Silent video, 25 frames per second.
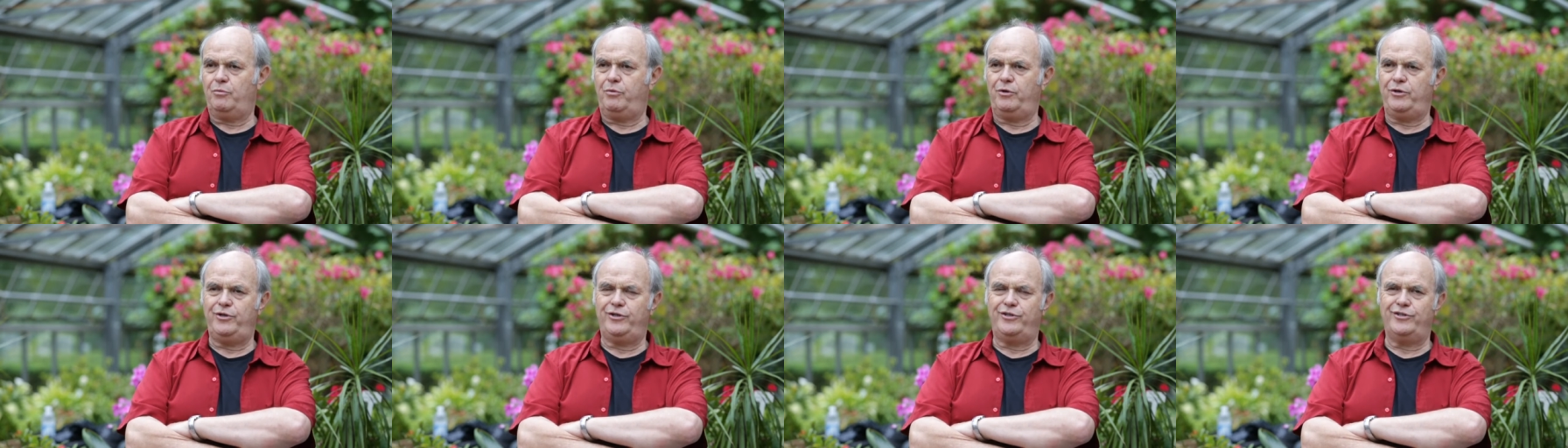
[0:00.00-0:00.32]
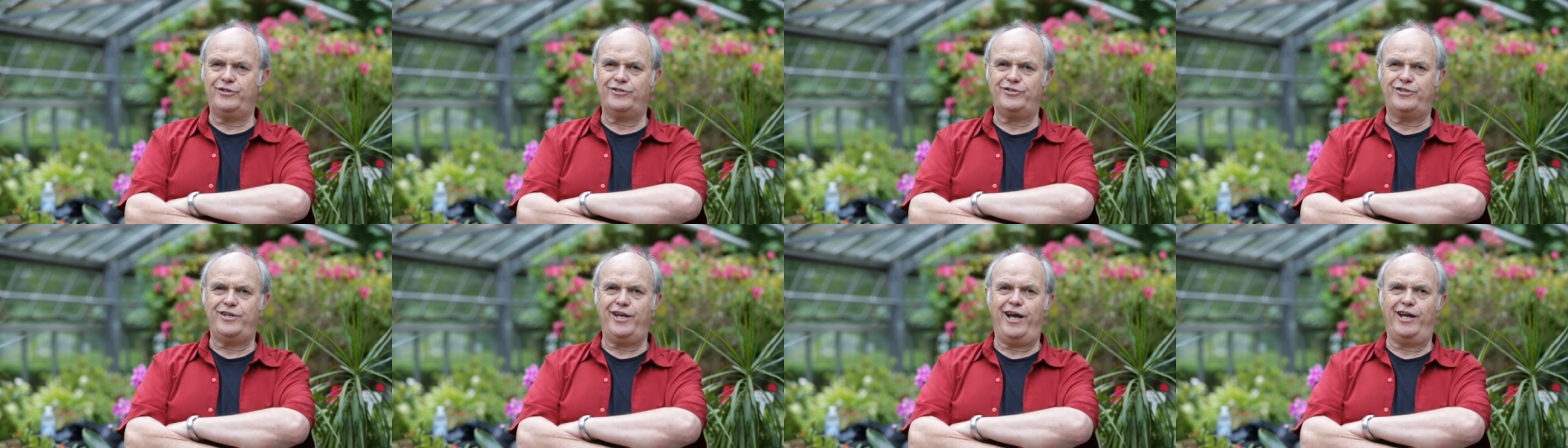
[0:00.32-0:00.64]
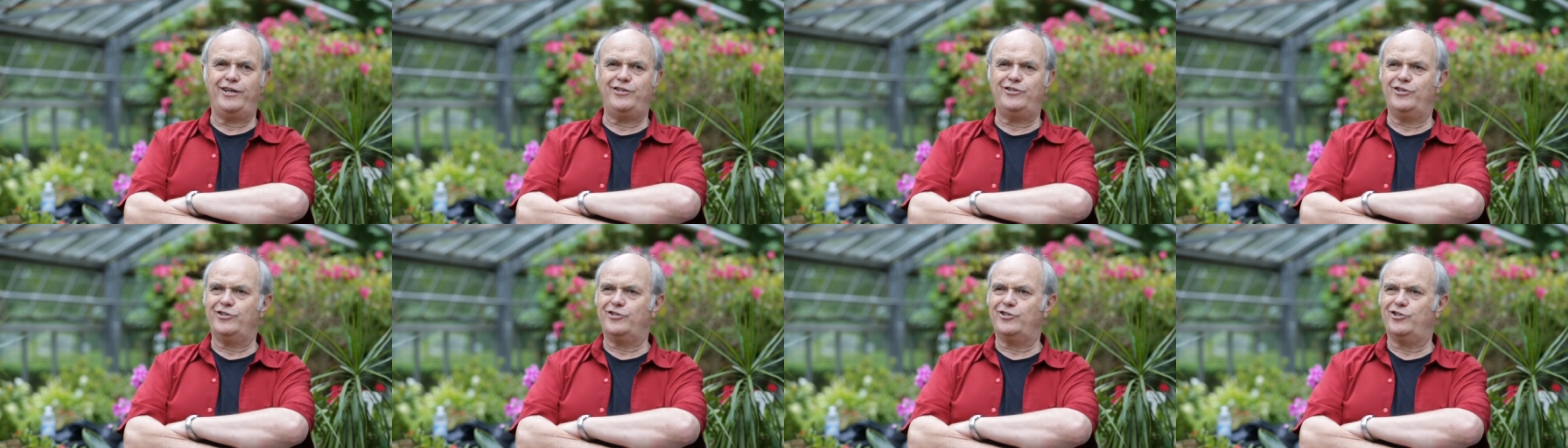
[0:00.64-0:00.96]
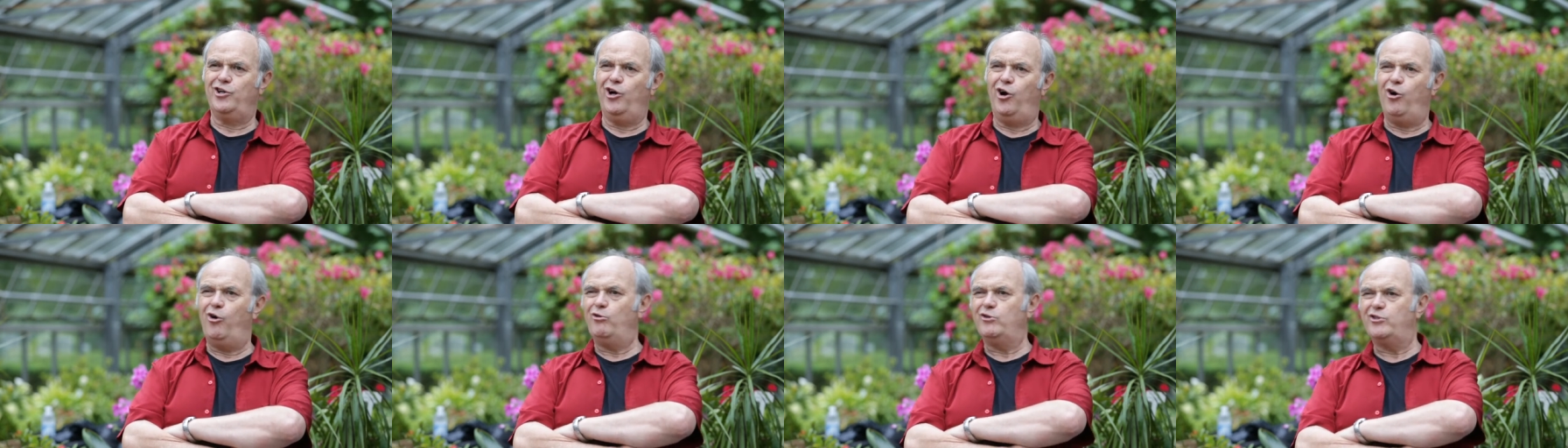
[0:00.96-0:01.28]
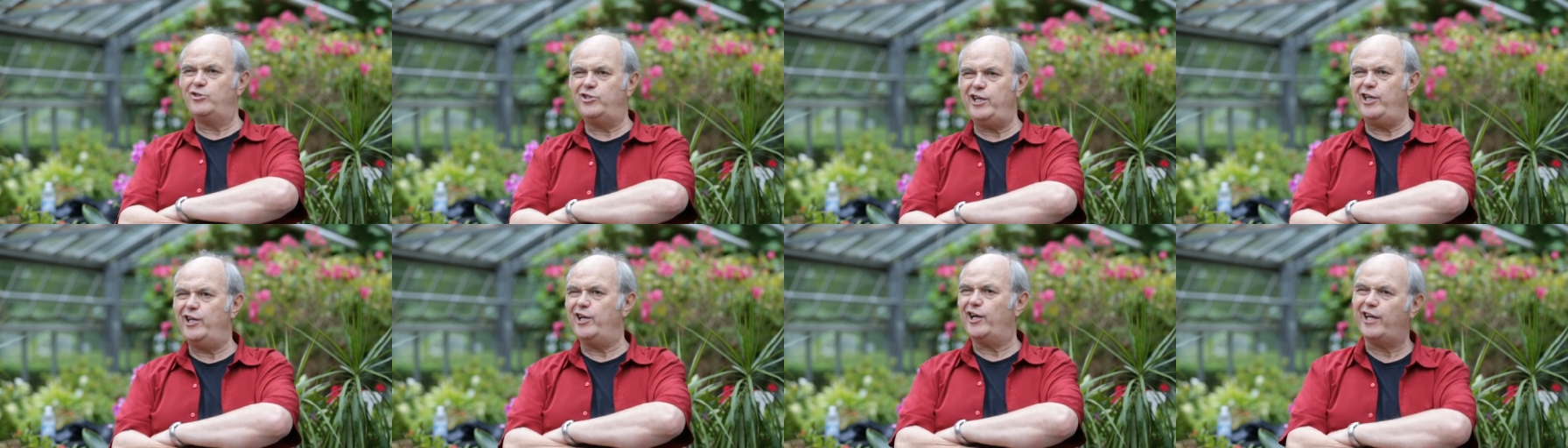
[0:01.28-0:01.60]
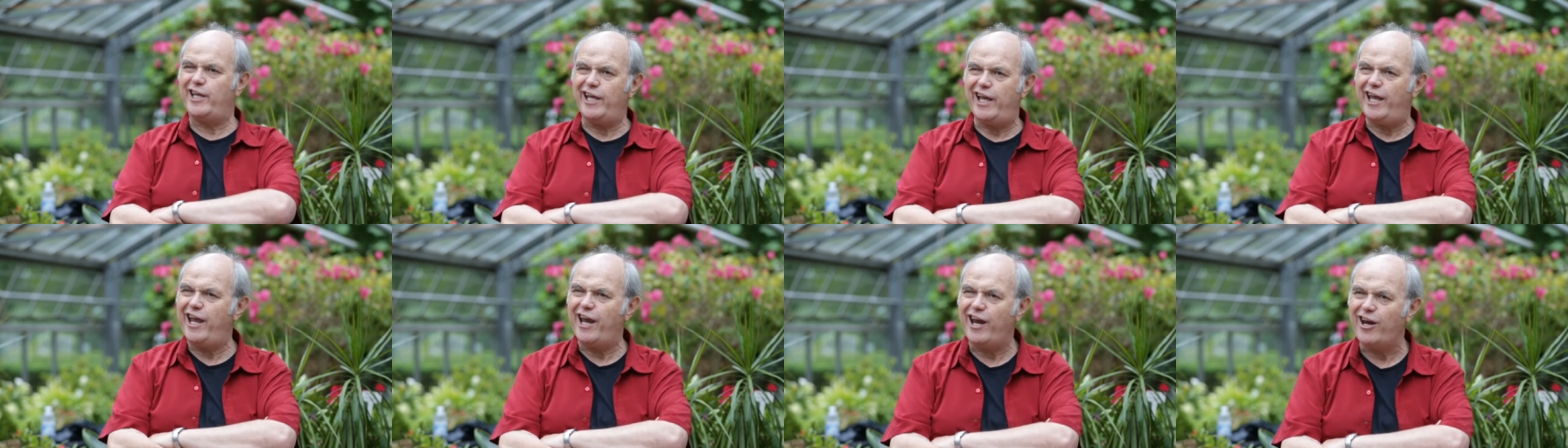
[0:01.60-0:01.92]
well, you just can't just go see the
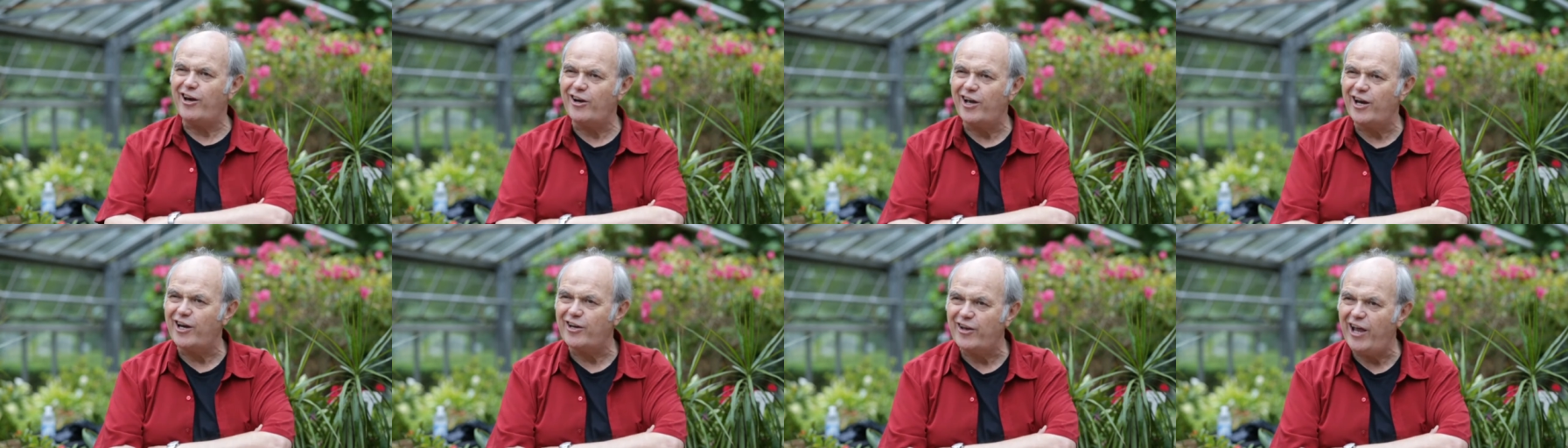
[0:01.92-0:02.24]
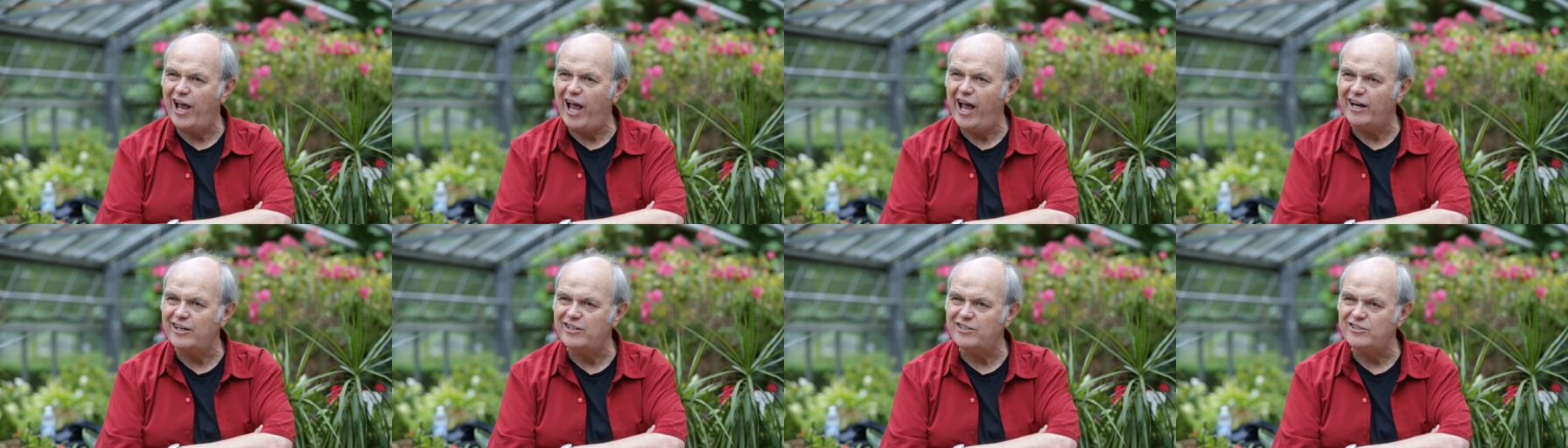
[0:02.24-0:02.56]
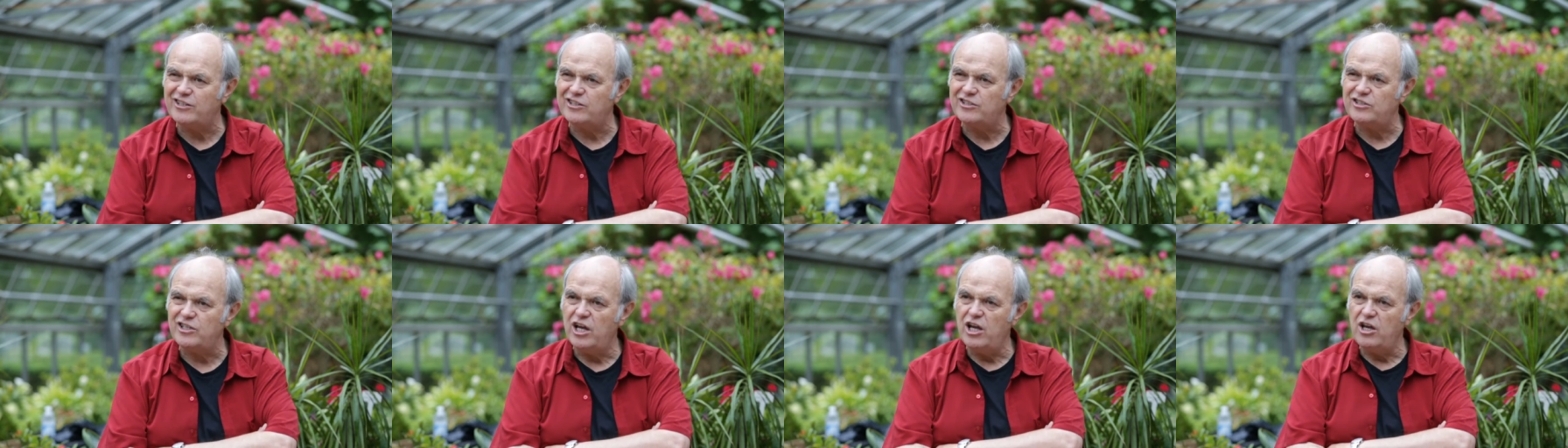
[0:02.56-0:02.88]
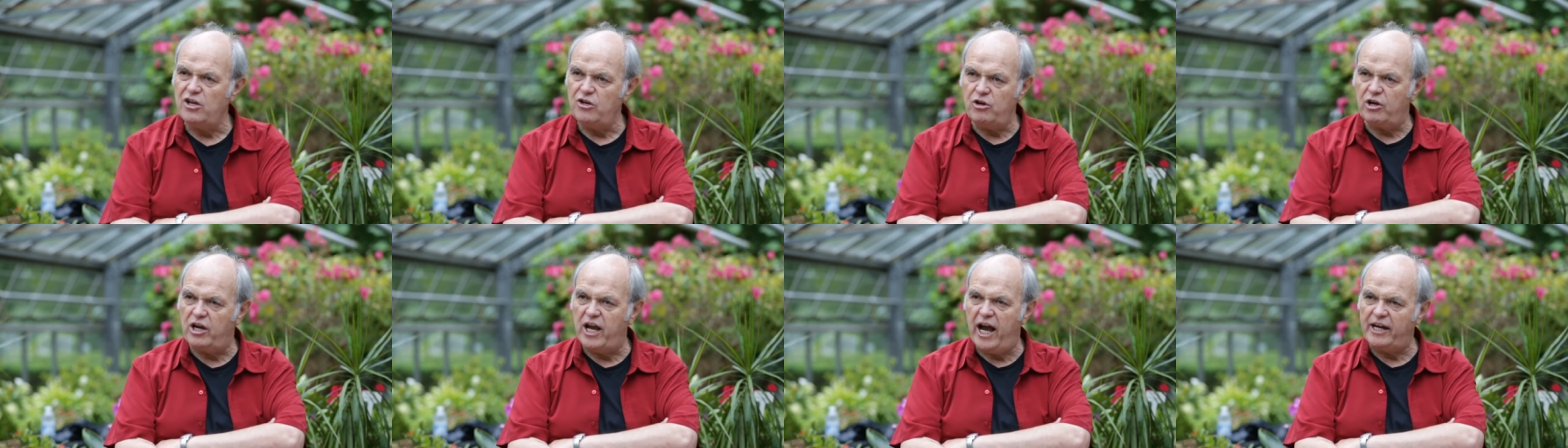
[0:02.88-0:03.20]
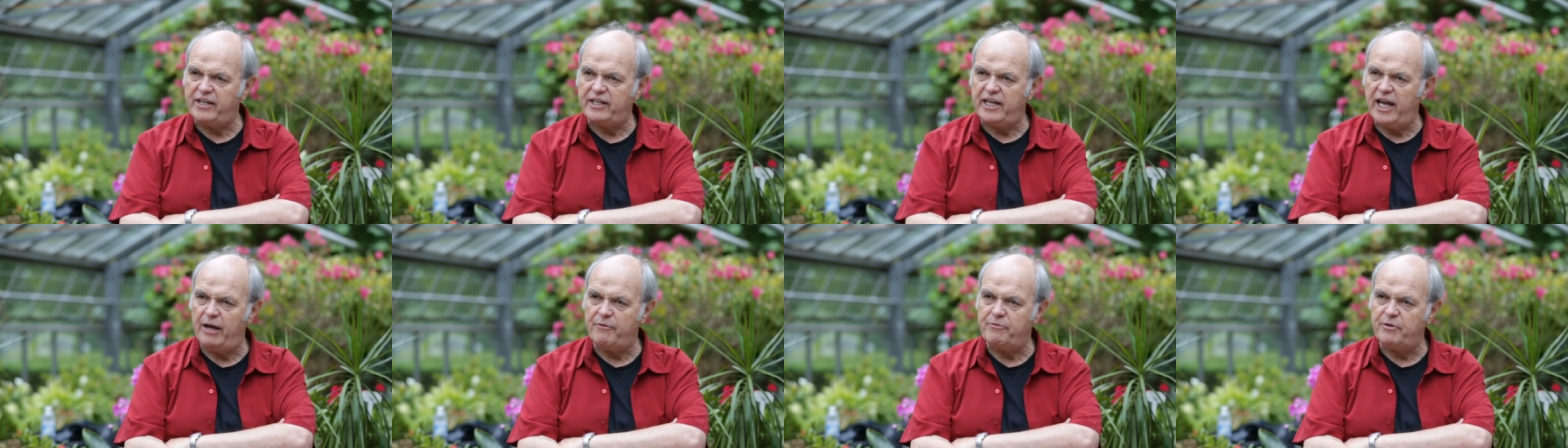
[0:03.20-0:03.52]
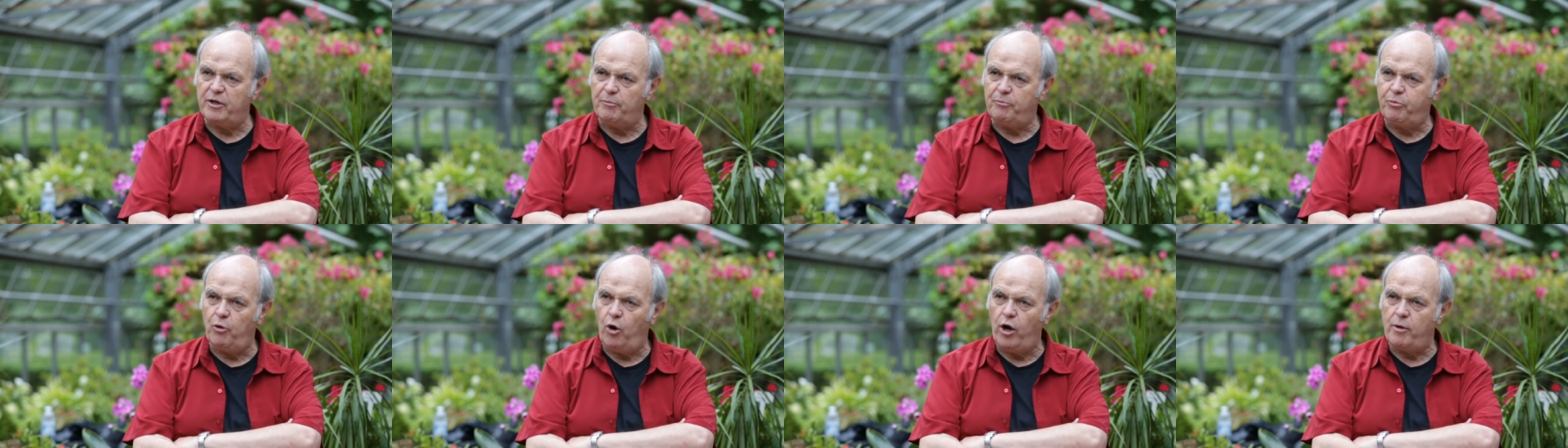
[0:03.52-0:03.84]
king like that. She says, you got to have an
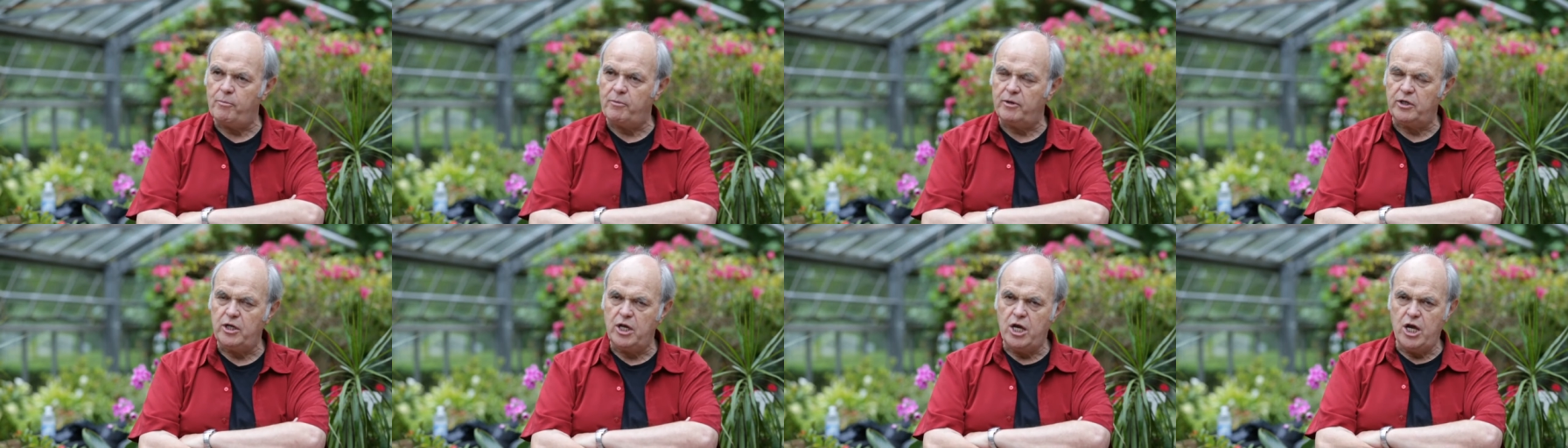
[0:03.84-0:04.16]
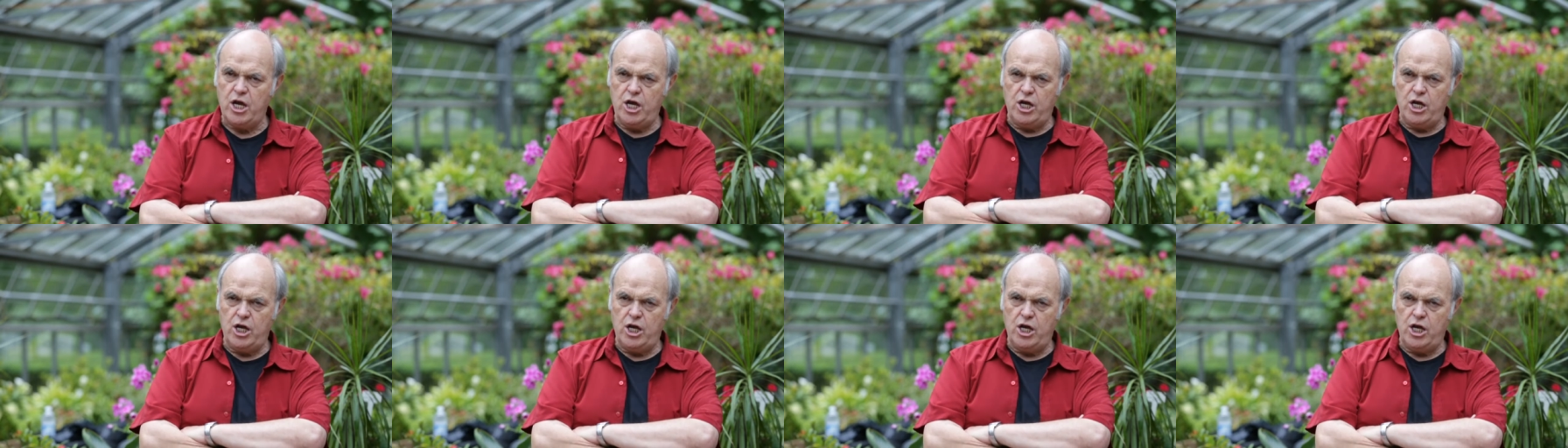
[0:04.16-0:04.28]
appointment.